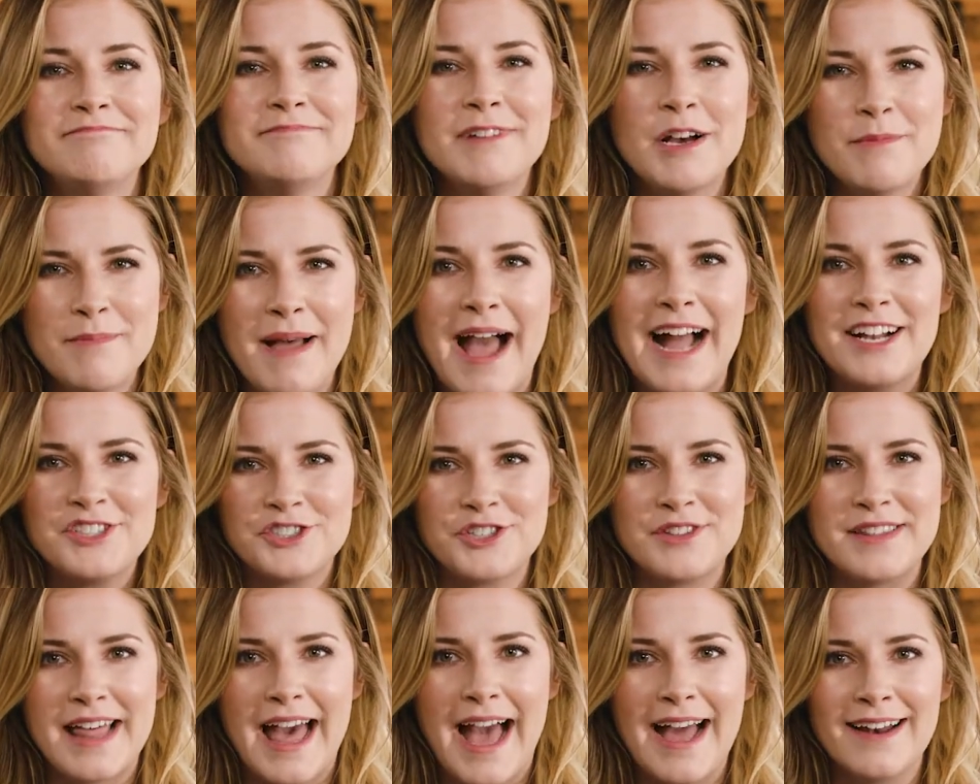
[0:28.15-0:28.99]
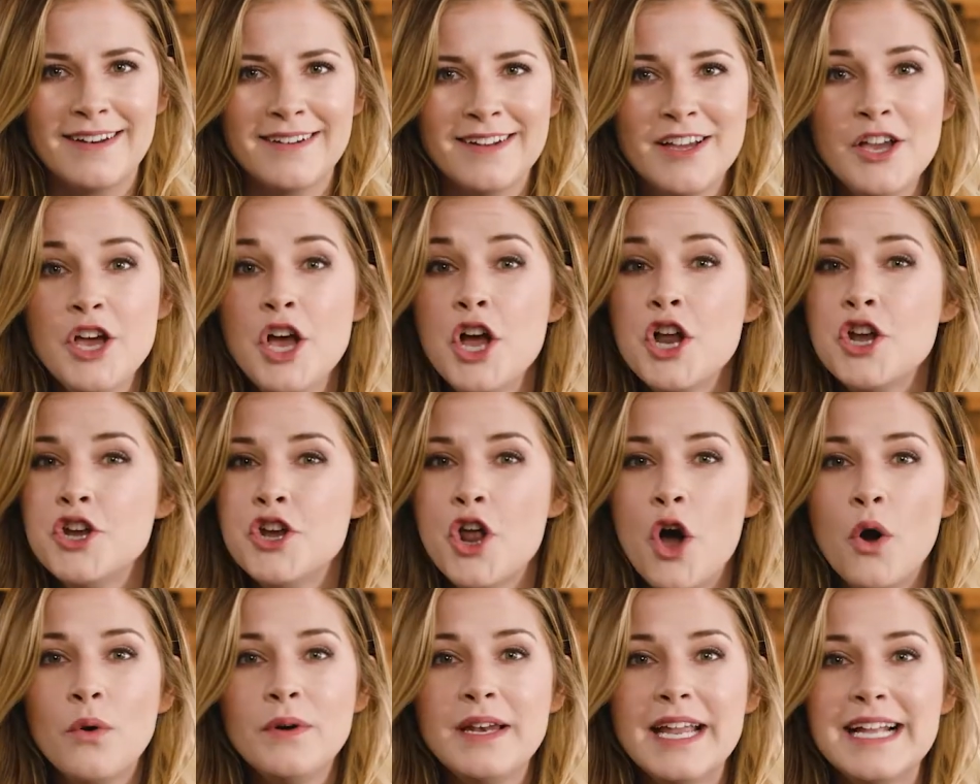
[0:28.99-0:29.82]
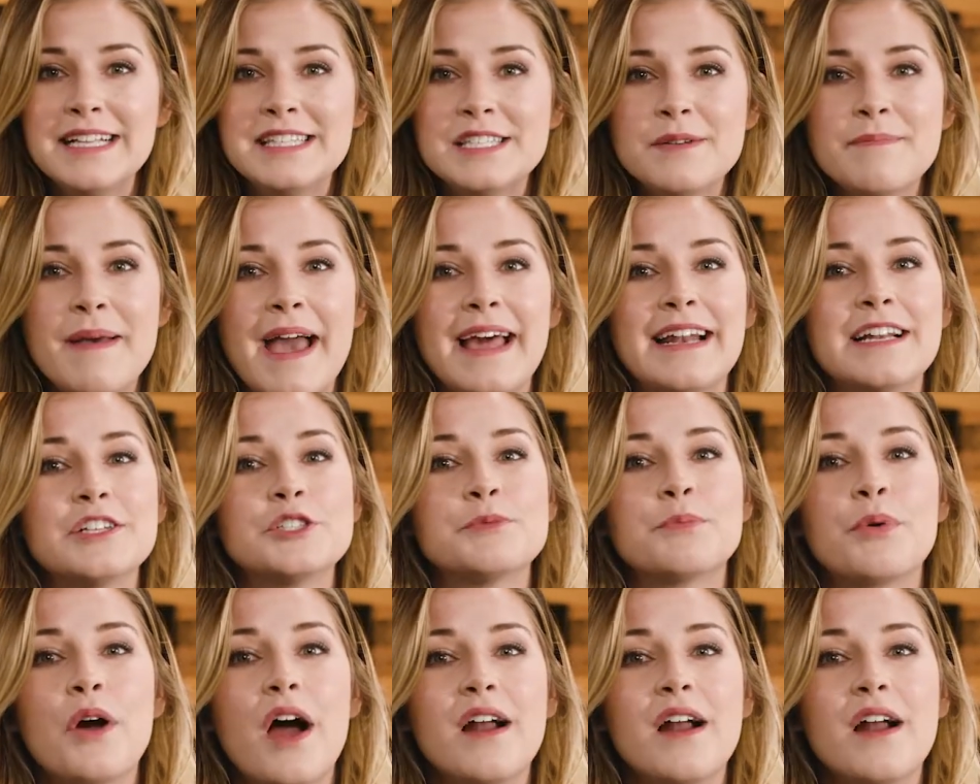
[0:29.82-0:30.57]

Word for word: Imagine that. No need to manage